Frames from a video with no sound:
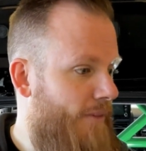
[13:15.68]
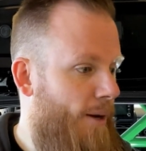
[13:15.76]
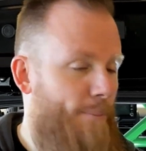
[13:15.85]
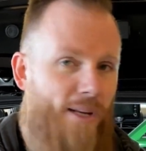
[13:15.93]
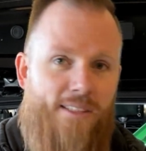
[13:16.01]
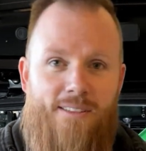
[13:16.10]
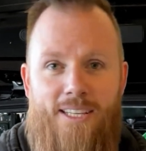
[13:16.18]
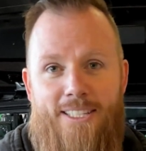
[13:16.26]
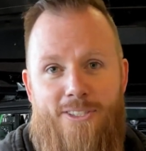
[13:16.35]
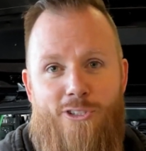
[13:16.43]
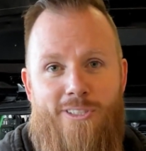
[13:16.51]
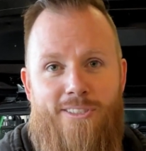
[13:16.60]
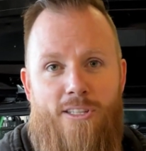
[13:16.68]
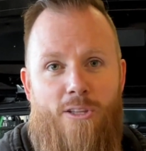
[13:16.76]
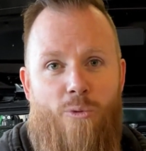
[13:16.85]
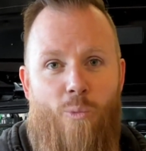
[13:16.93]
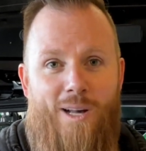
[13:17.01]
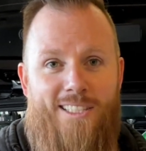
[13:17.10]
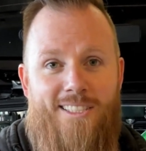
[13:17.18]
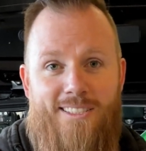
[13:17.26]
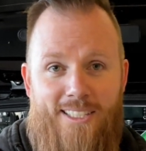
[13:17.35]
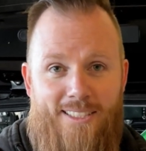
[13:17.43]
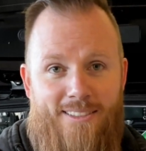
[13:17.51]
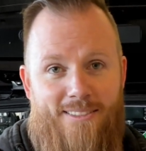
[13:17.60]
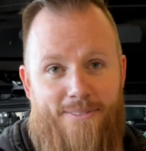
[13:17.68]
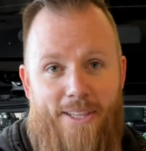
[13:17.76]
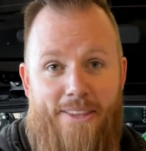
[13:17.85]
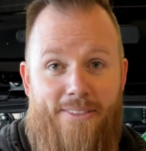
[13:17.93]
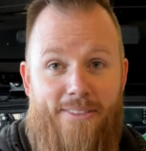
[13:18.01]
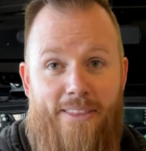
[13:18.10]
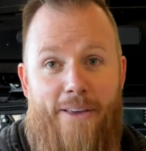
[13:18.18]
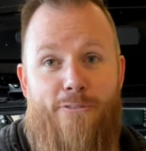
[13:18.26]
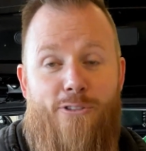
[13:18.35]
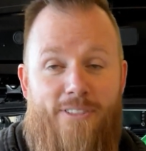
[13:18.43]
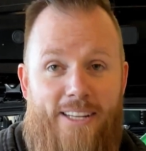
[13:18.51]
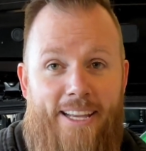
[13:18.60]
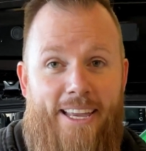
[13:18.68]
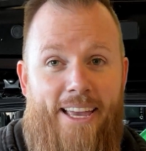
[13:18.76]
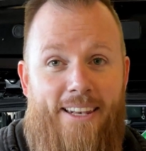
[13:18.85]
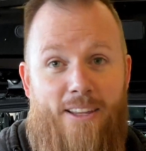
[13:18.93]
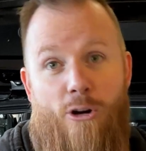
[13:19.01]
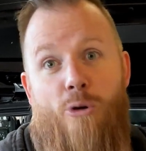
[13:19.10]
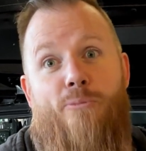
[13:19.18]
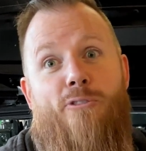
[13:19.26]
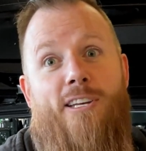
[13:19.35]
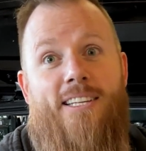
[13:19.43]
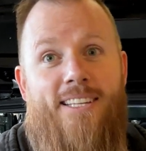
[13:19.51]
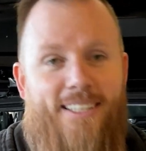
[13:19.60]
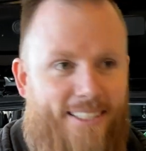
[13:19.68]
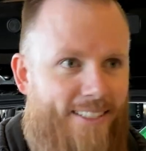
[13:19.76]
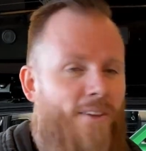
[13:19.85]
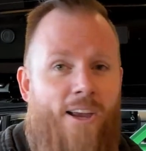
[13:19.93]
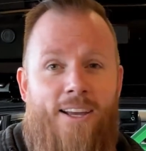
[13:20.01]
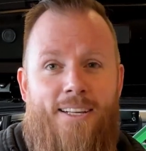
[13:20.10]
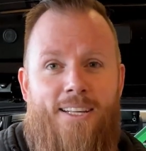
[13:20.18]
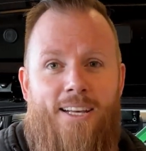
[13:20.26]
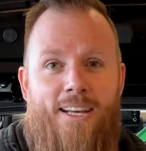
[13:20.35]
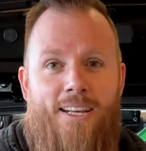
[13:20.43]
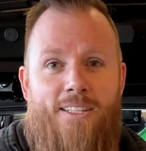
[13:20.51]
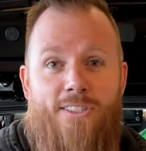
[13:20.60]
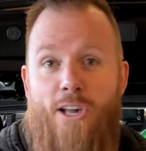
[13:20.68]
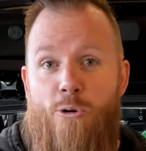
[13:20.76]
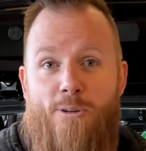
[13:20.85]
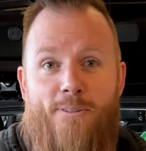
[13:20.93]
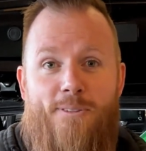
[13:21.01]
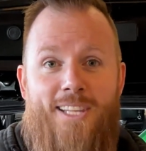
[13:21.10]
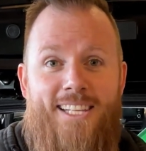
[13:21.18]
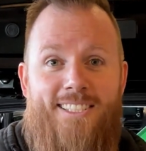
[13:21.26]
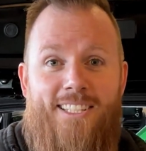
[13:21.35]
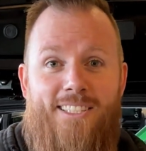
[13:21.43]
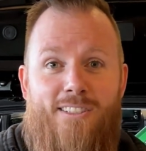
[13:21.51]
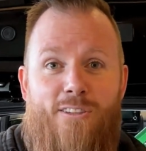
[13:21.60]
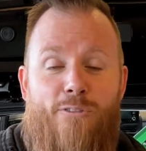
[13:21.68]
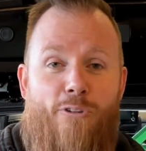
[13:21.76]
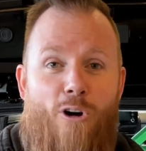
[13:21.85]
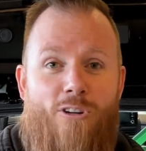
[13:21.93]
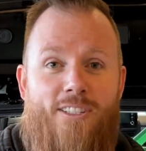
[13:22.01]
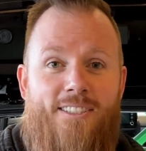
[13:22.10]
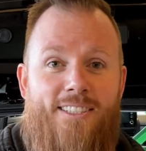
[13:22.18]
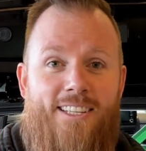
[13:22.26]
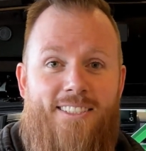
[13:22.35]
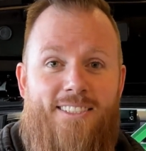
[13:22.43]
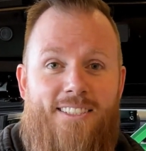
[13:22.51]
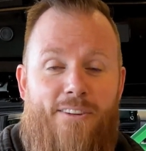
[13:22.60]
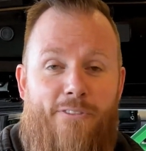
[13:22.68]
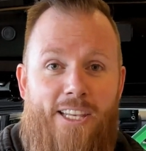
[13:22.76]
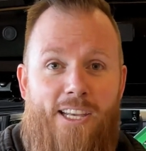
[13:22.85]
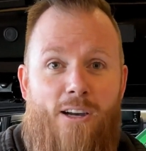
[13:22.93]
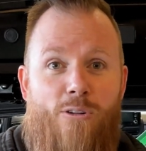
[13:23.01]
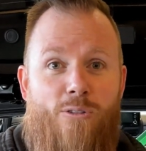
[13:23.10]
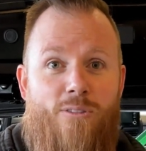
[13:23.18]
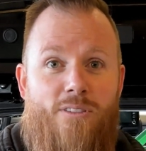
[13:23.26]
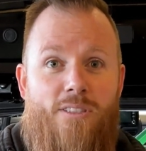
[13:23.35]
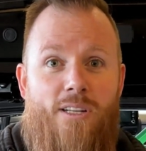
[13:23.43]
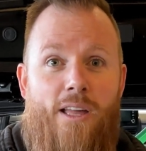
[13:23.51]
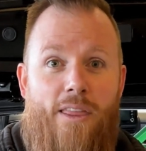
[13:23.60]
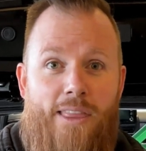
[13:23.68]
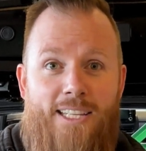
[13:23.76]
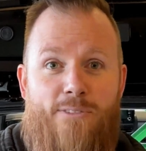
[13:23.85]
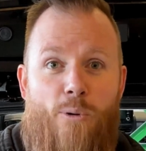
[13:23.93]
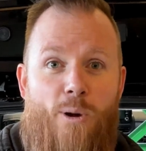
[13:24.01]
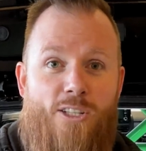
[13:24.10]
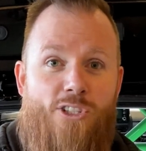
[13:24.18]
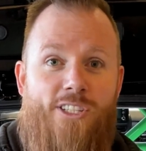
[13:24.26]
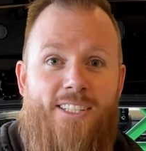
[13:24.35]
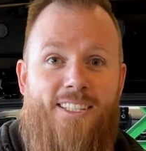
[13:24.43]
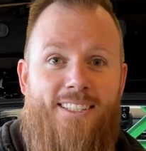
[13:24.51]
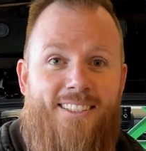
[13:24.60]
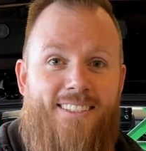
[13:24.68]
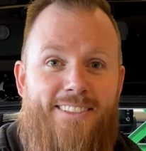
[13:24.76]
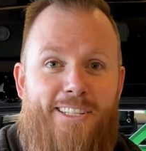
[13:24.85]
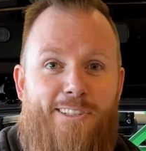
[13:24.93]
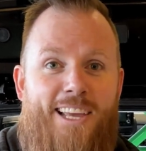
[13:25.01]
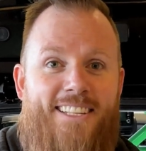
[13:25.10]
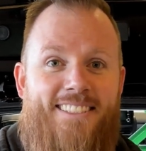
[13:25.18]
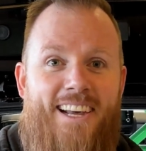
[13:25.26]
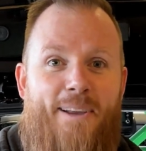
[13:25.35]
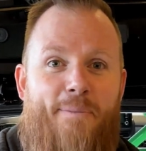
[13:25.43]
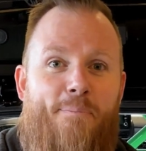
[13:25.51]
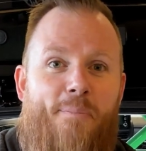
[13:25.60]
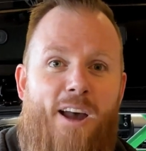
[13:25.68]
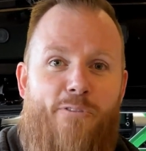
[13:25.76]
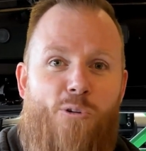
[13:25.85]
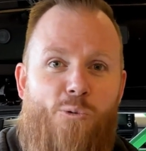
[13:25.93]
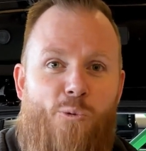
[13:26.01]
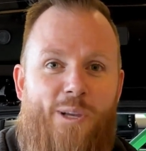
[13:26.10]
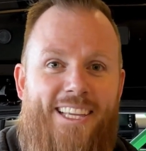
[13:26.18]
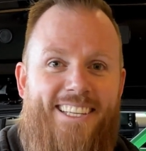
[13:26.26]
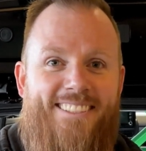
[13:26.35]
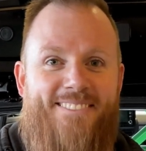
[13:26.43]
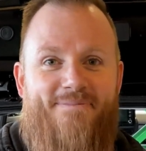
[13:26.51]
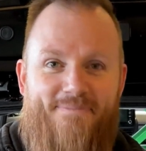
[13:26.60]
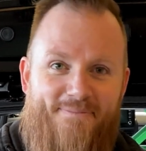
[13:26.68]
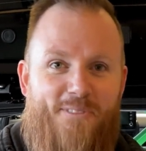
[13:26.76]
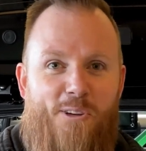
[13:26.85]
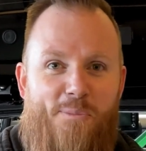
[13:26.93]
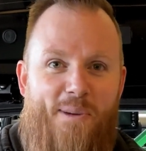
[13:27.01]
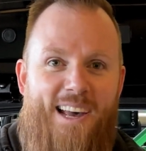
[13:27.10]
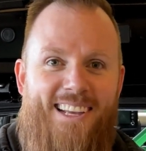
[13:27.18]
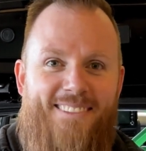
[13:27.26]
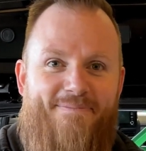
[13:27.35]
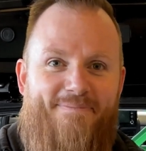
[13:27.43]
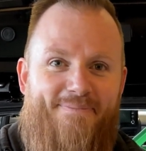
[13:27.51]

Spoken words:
But it's just done once and then never again, hopefully. So that's it for this video. Thanks for watching. See you next time. Have a good week. Goodbye.